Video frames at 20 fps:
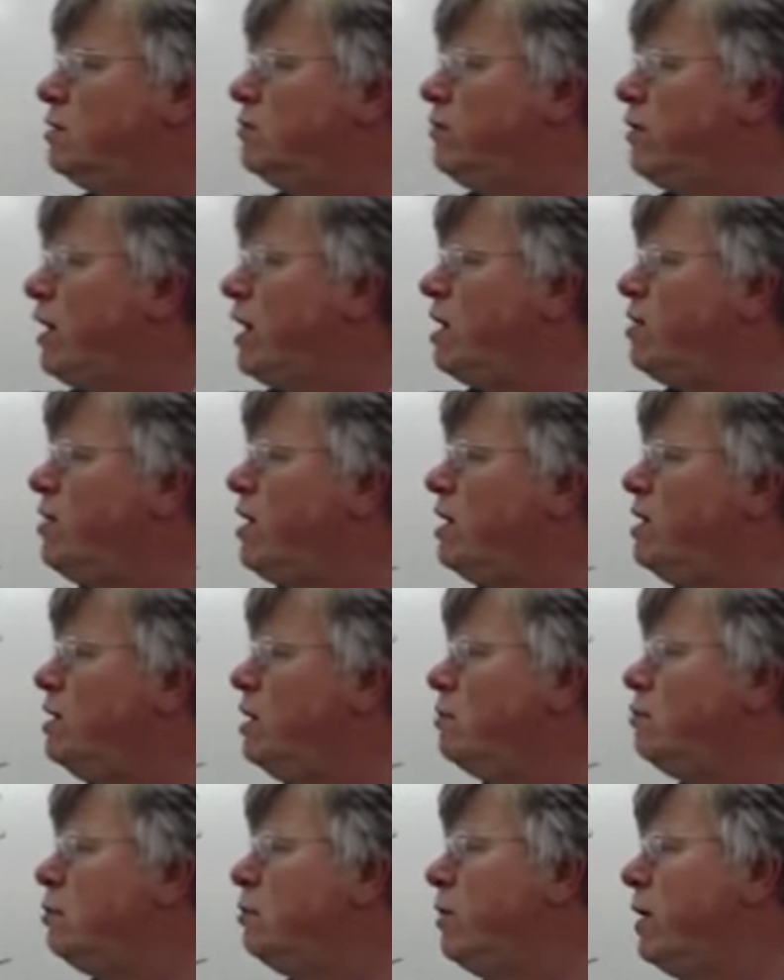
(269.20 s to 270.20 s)
to need to
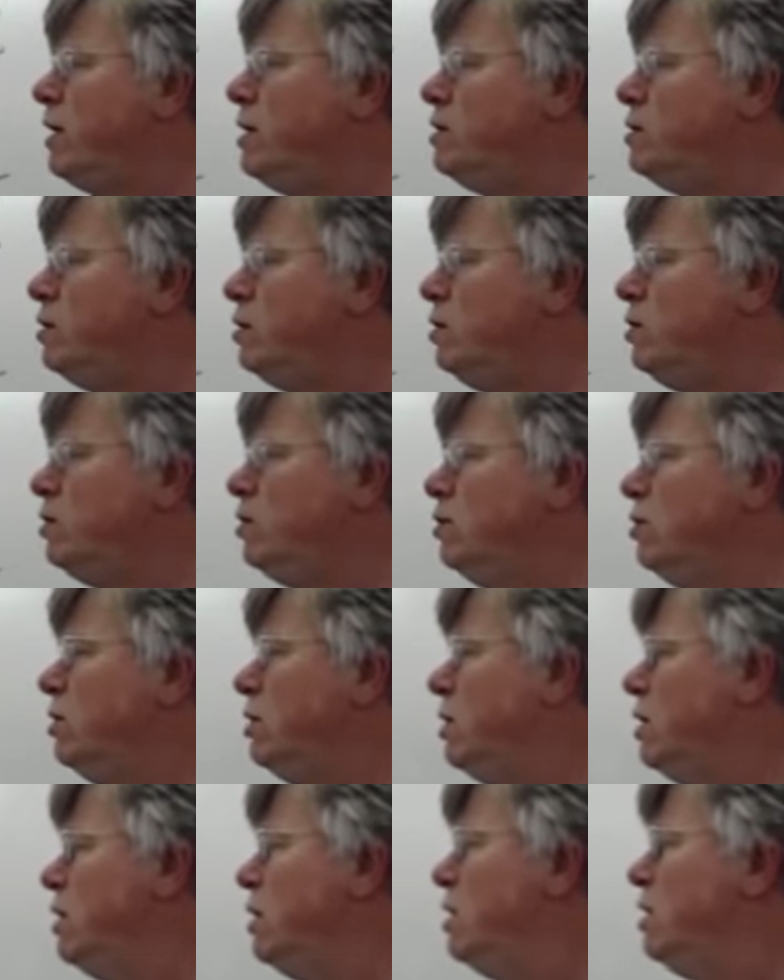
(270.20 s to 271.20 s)
divide that number by
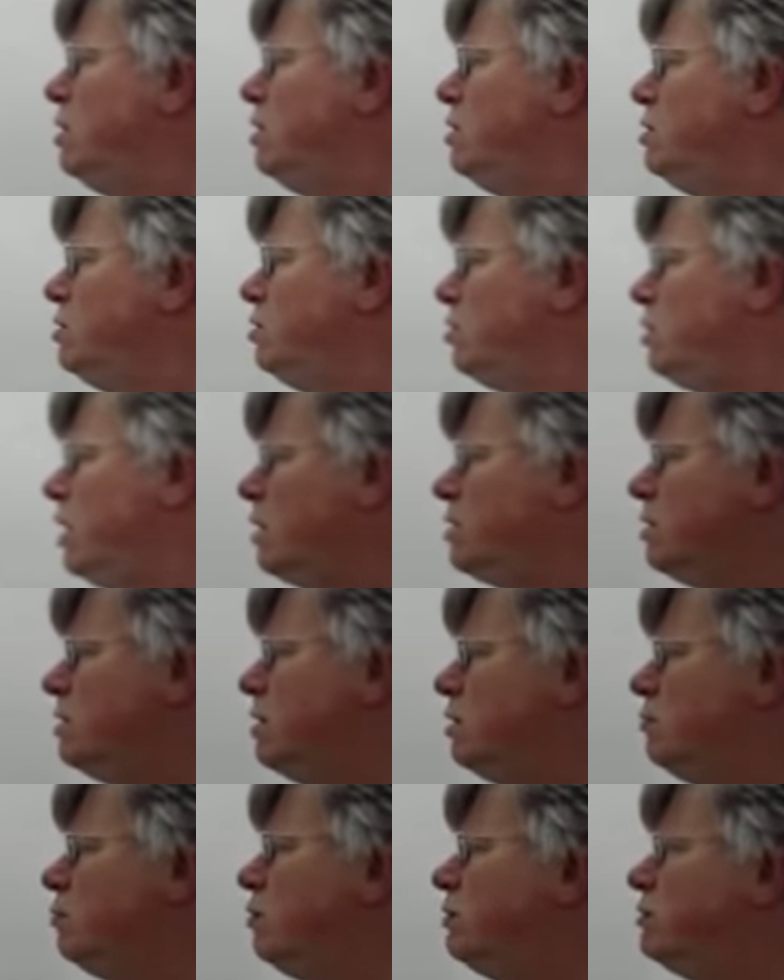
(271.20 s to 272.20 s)
2 to
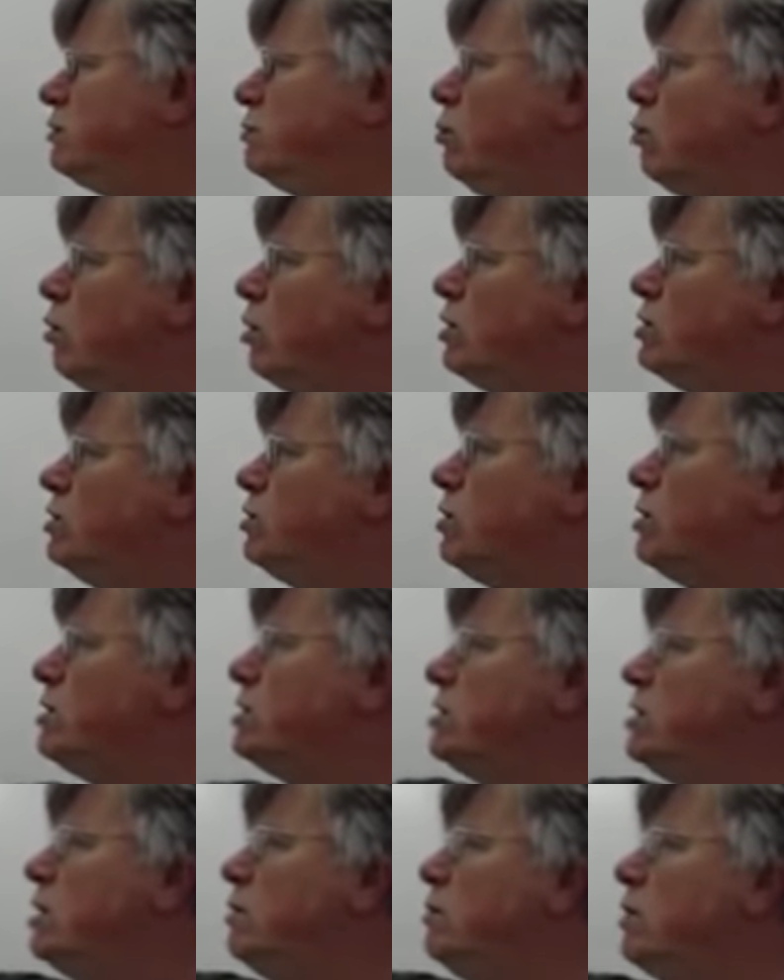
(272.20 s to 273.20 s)
get the number of
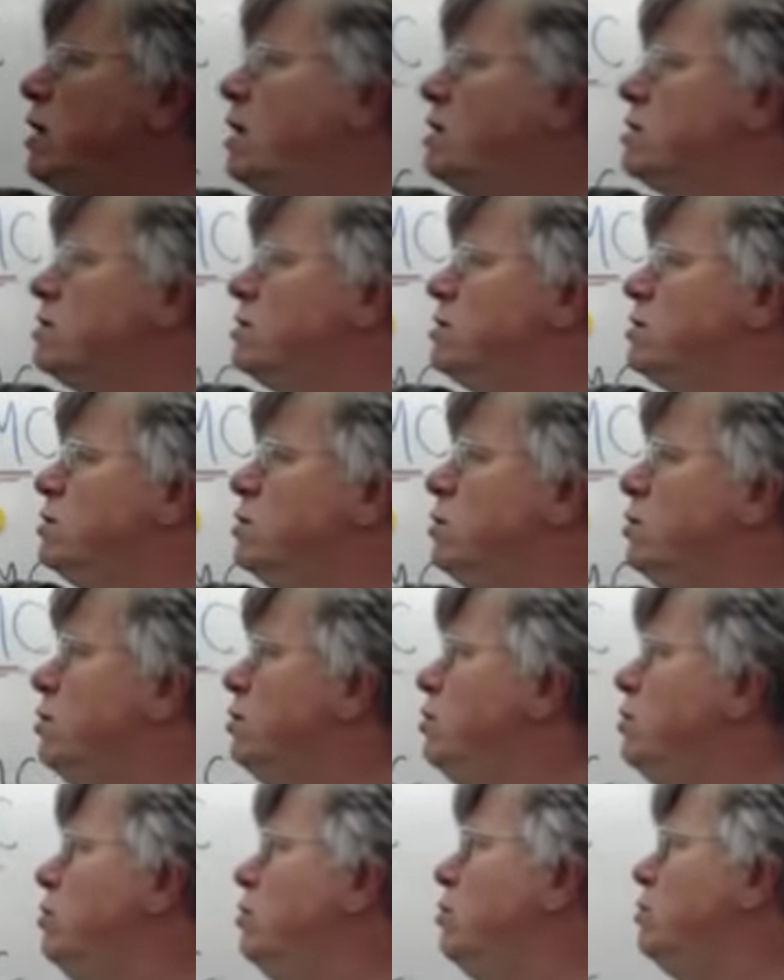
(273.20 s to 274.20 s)
s'mores. You can see it because it's
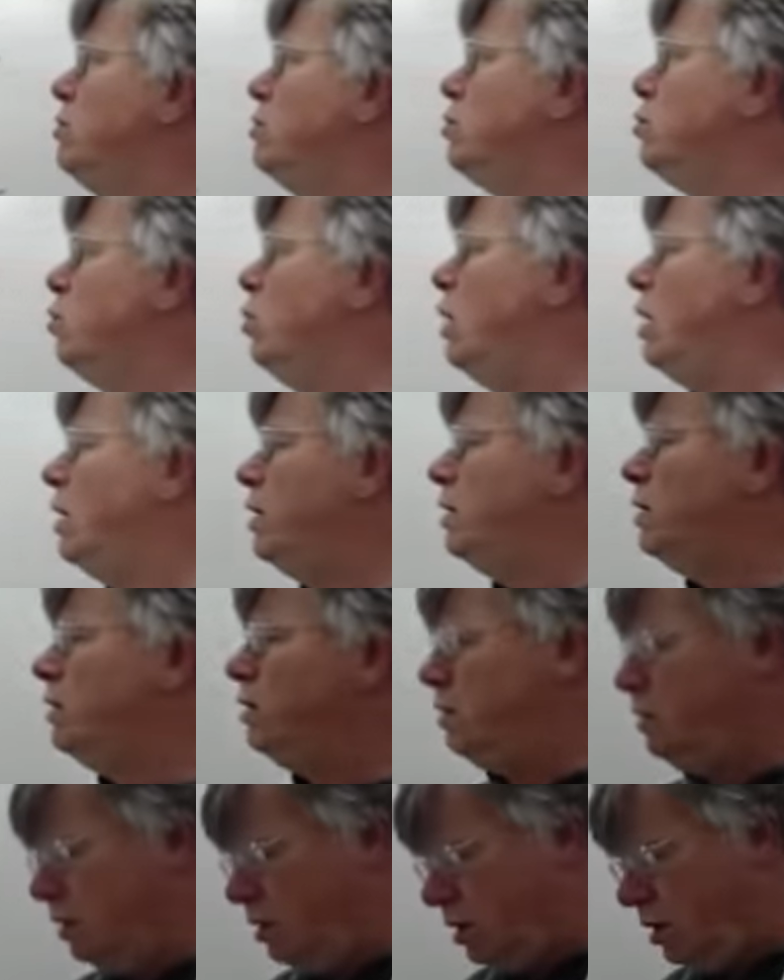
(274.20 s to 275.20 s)
a 2 to
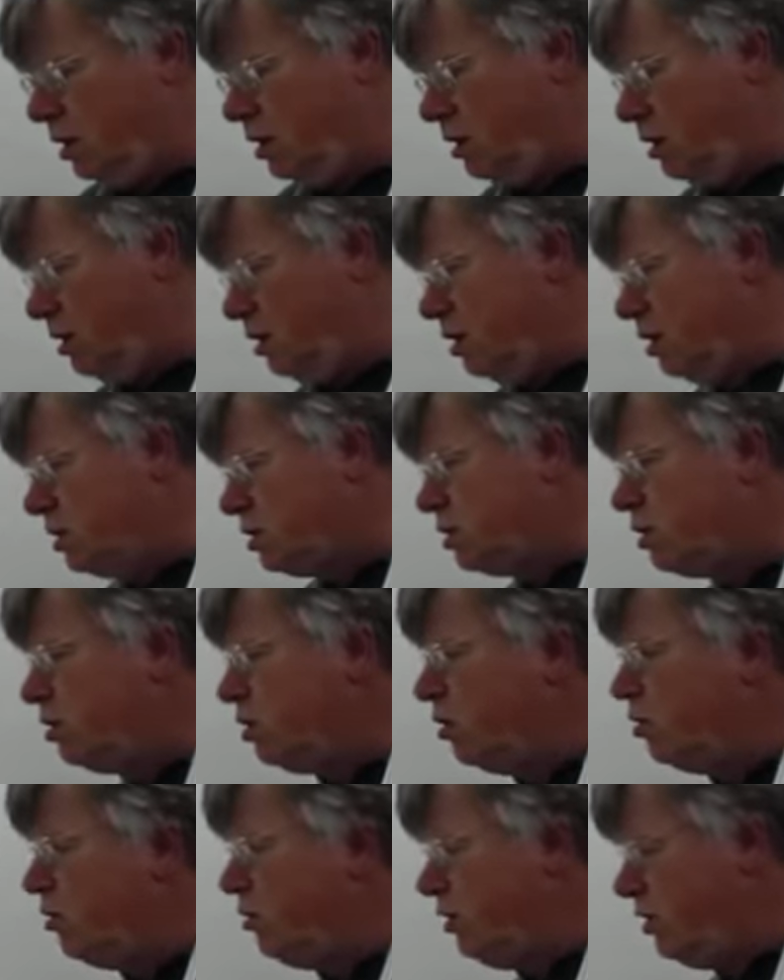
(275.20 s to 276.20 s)
1.
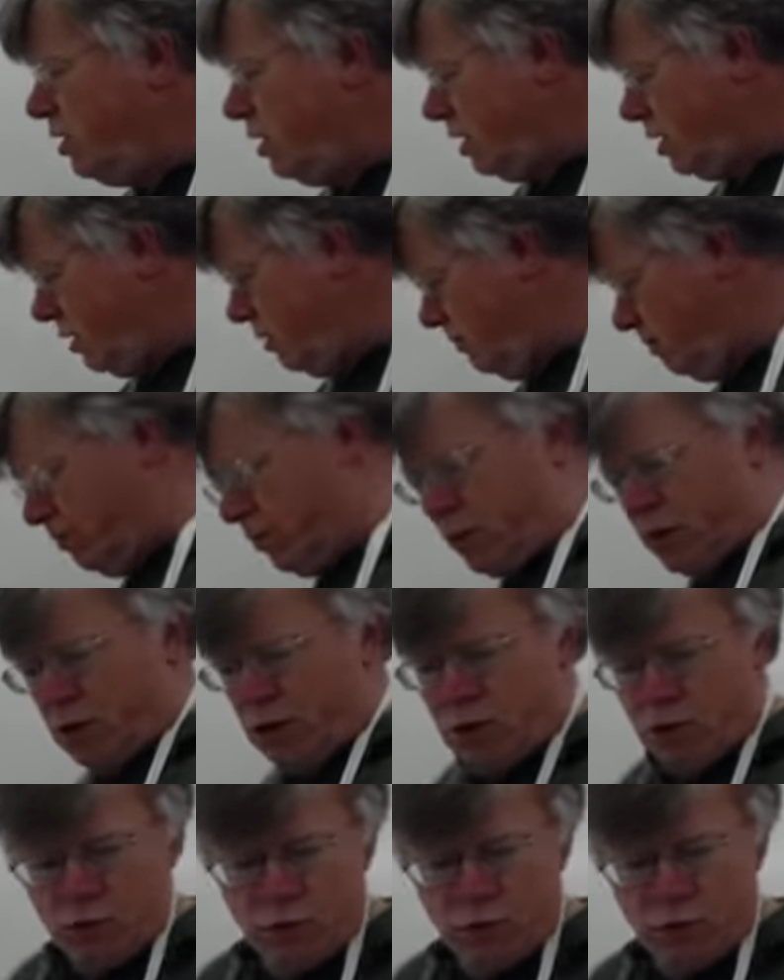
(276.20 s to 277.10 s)
So the